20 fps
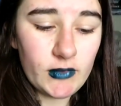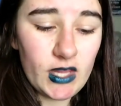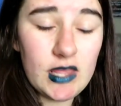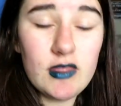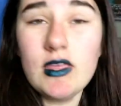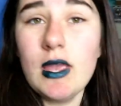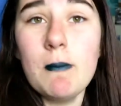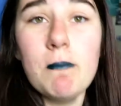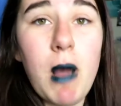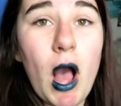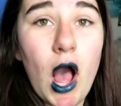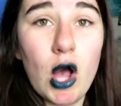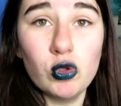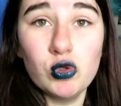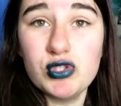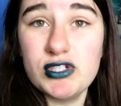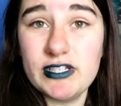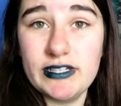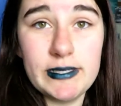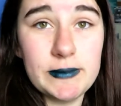the
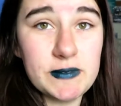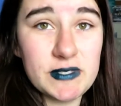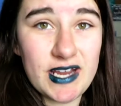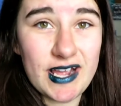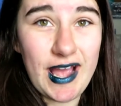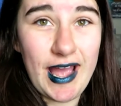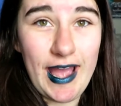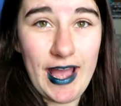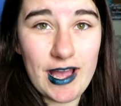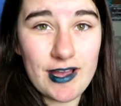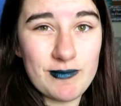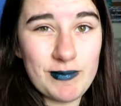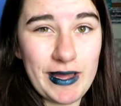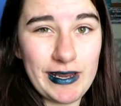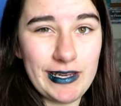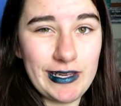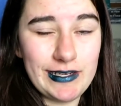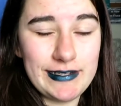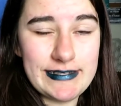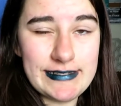Bals lipstick I have by
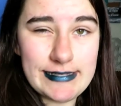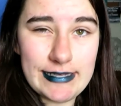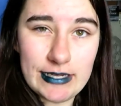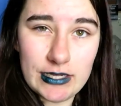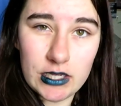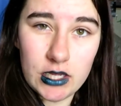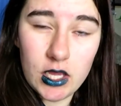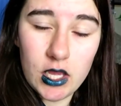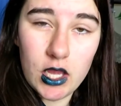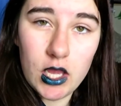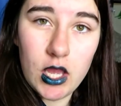Lily Singh.